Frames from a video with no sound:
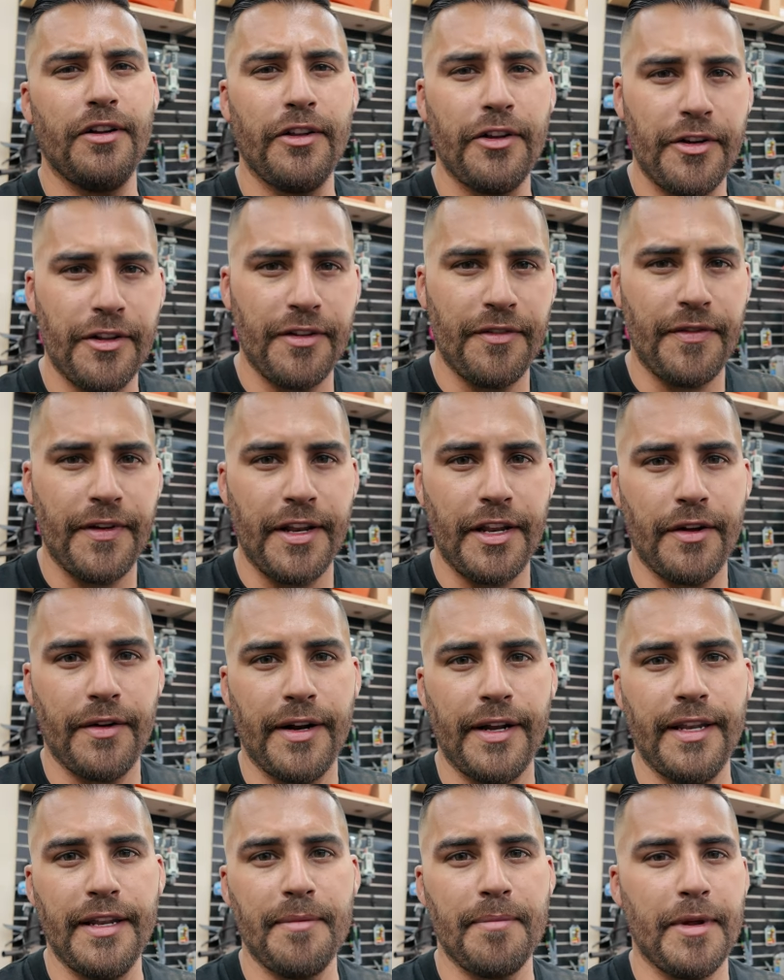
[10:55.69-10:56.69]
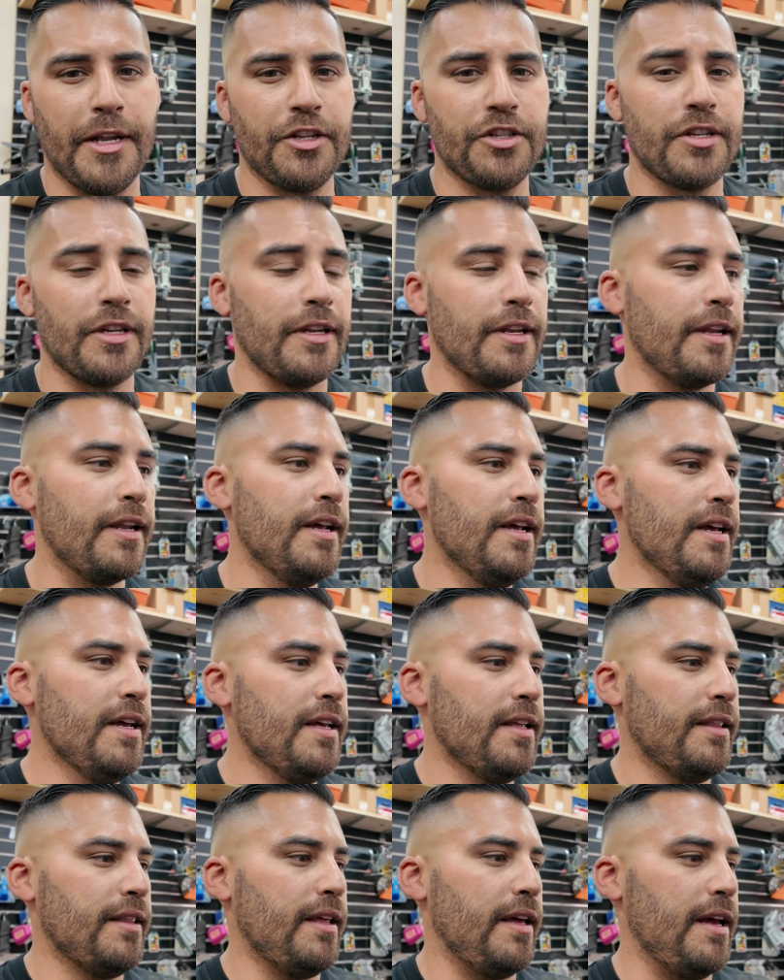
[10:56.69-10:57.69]
earlier in the video I did mention
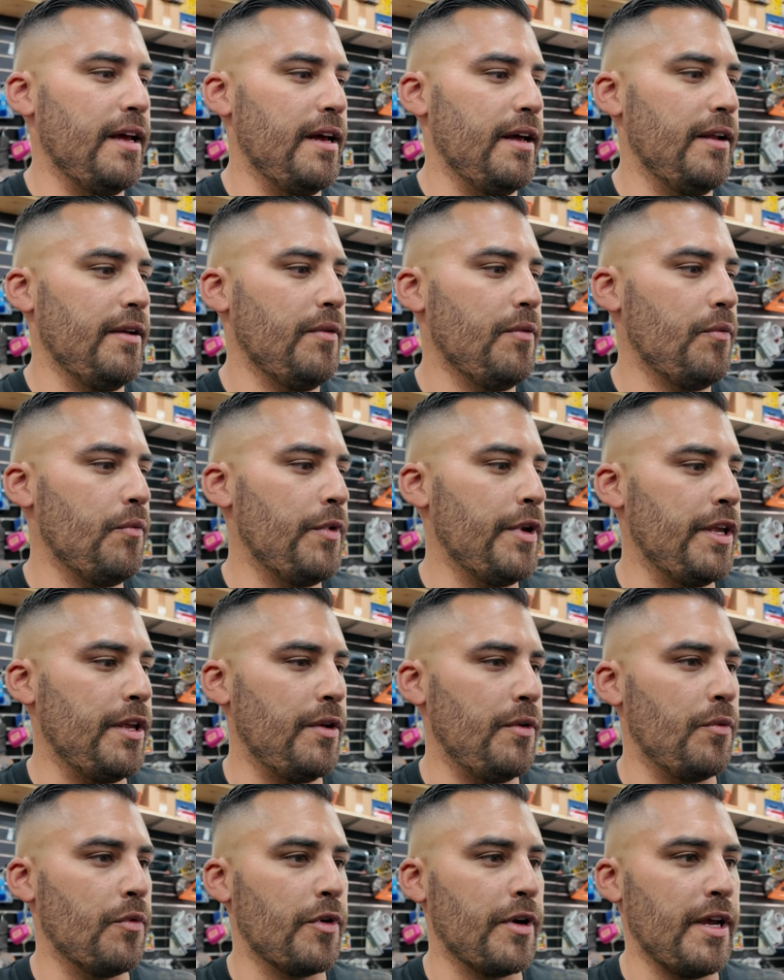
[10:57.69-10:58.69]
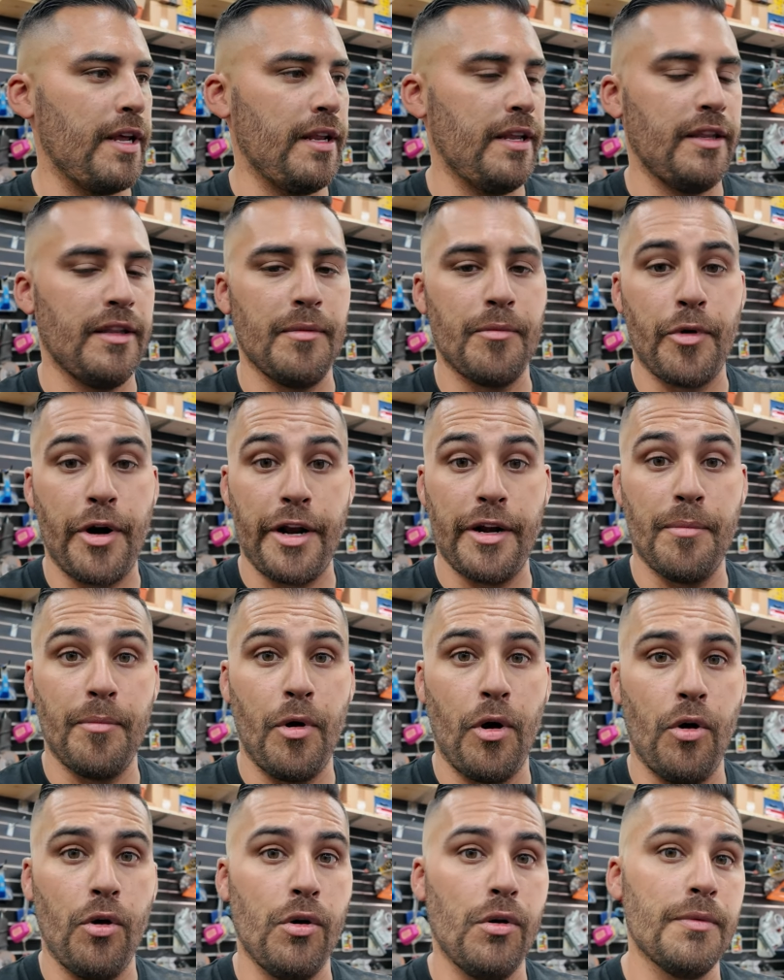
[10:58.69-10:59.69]
that we were getting the brighter
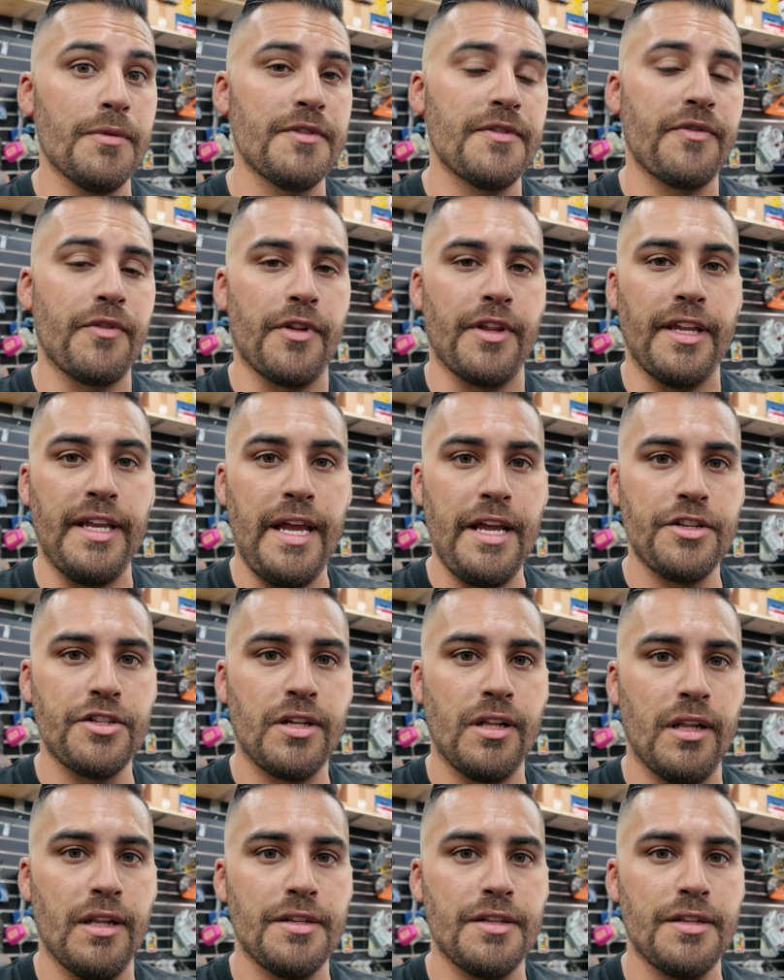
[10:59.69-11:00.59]
bulbs for the gauge